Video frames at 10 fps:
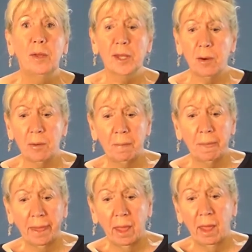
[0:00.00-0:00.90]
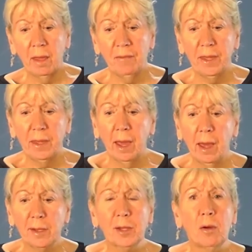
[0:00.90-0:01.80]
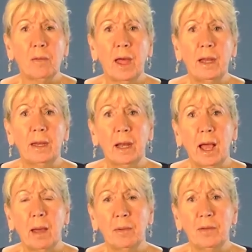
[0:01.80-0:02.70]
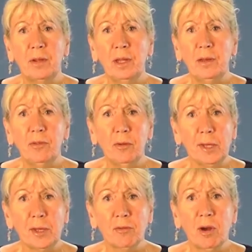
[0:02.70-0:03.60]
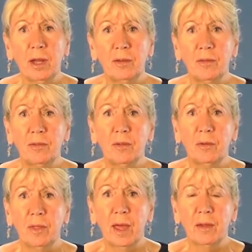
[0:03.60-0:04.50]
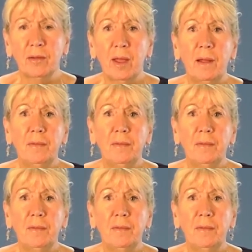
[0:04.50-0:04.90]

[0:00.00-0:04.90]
So if he has got that little habit and he does try to do that,